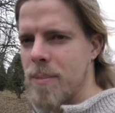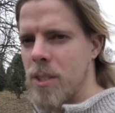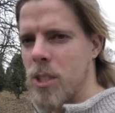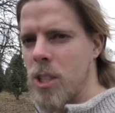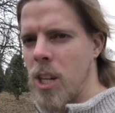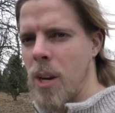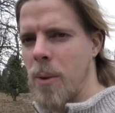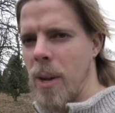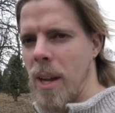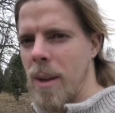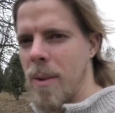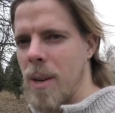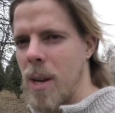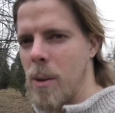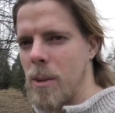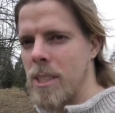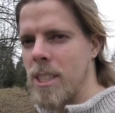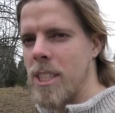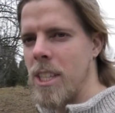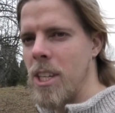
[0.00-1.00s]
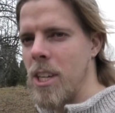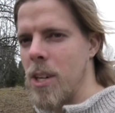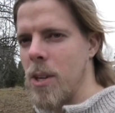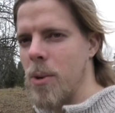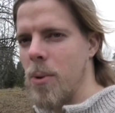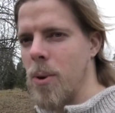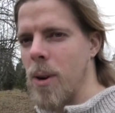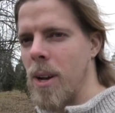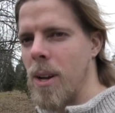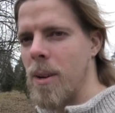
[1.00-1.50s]
So anyway, I will see
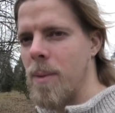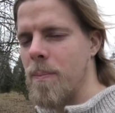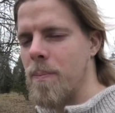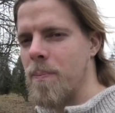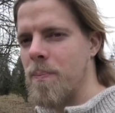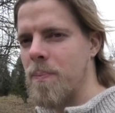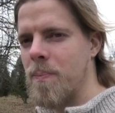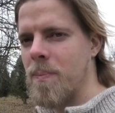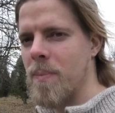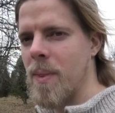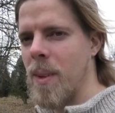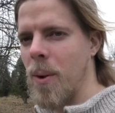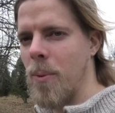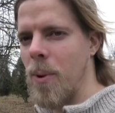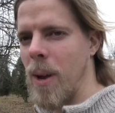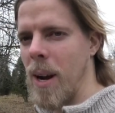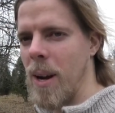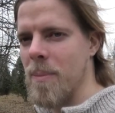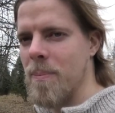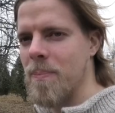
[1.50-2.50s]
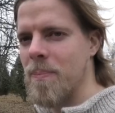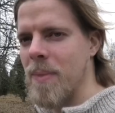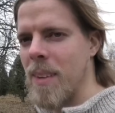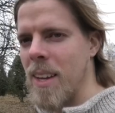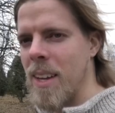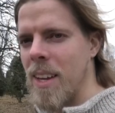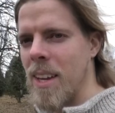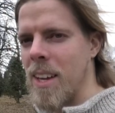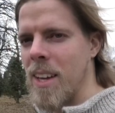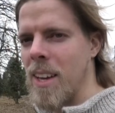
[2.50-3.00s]
you well,
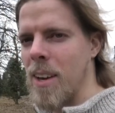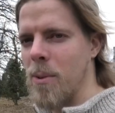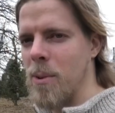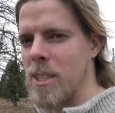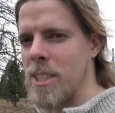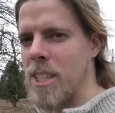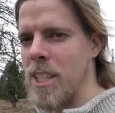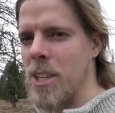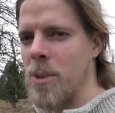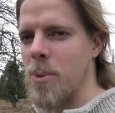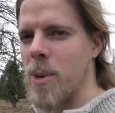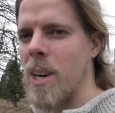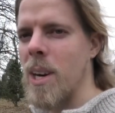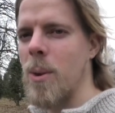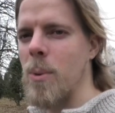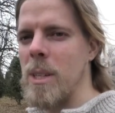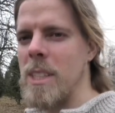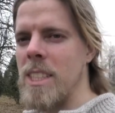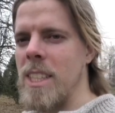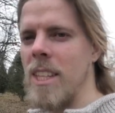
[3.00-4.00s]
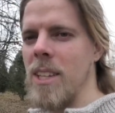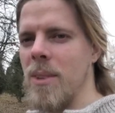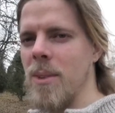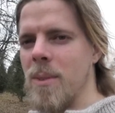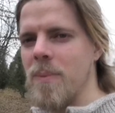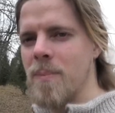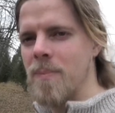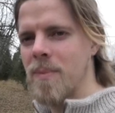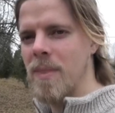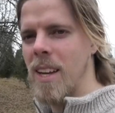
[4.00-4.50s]
I will see you where I will see
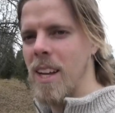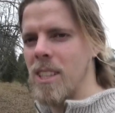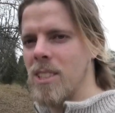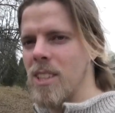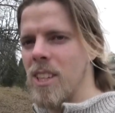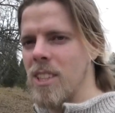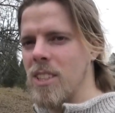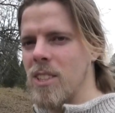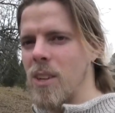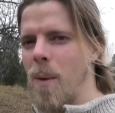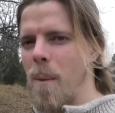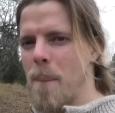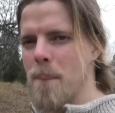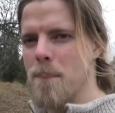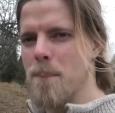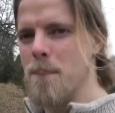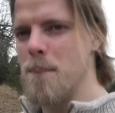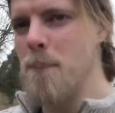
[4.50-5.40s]
you. XOXO.